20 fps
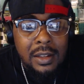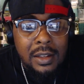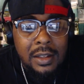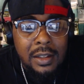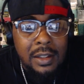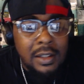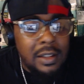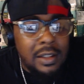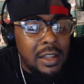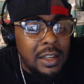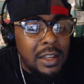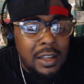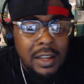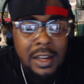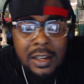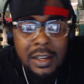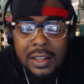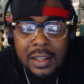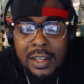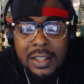Didn't
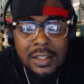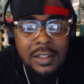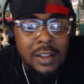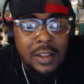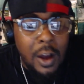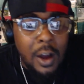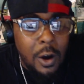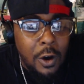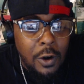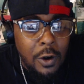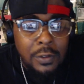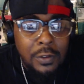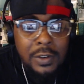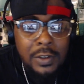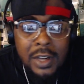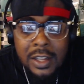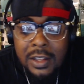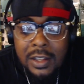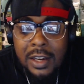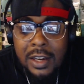nothing get solved?
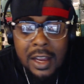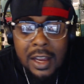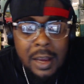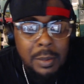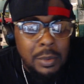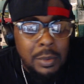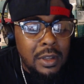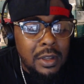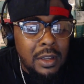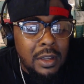Nothing happened